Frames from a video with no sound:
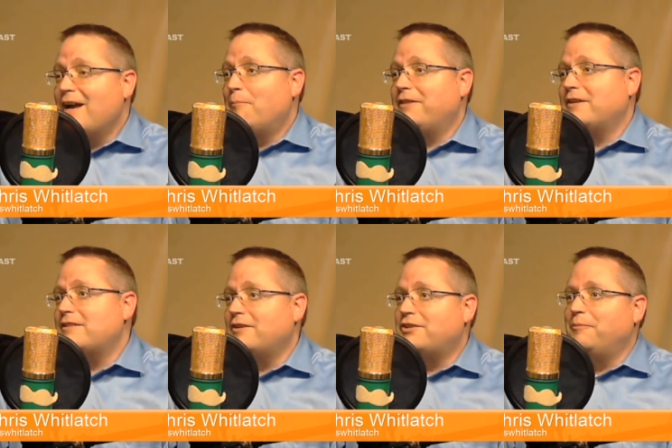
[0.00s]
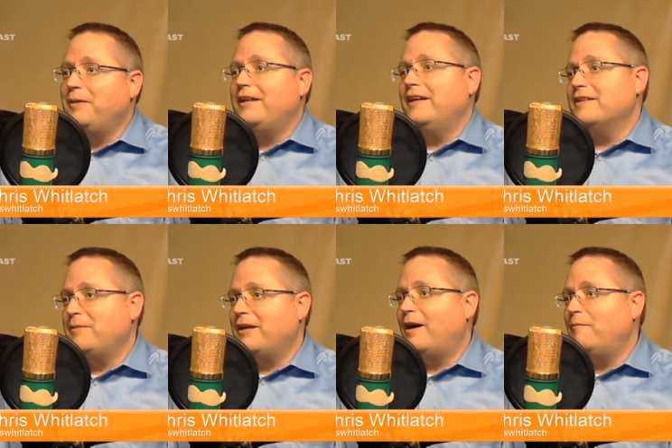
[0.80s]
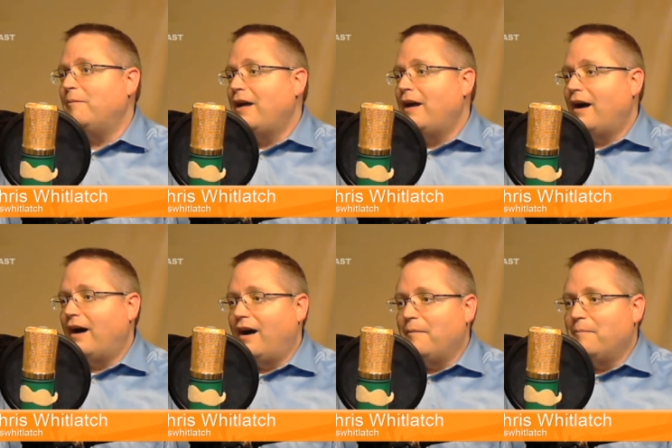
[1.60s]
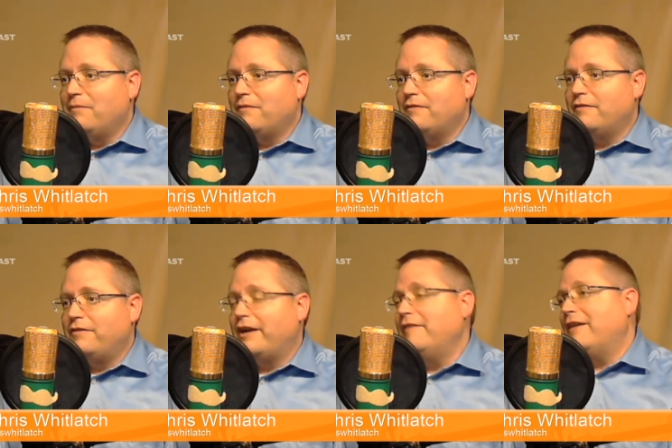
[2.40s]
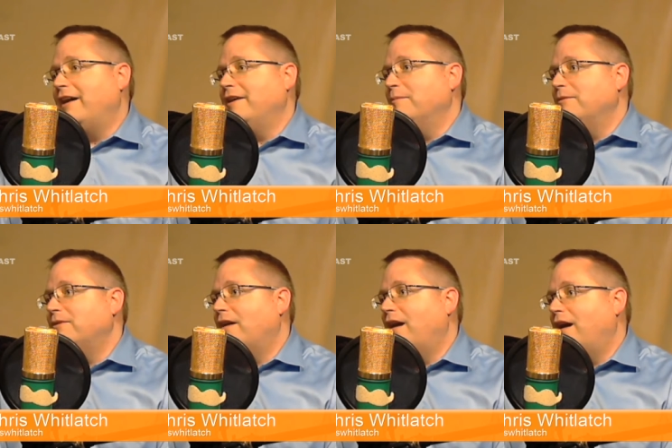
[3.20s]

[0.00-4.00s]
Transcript: but their social media has become very valuable.